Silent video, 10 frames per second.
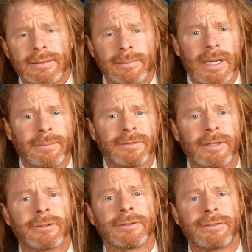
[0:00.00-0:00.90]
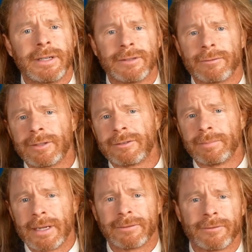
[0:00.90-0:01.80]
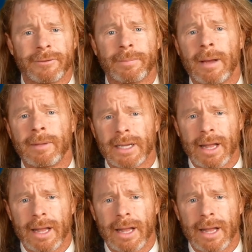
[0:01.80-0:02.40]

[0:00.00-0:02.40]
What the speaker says: Sometimes secrecy is what's best for public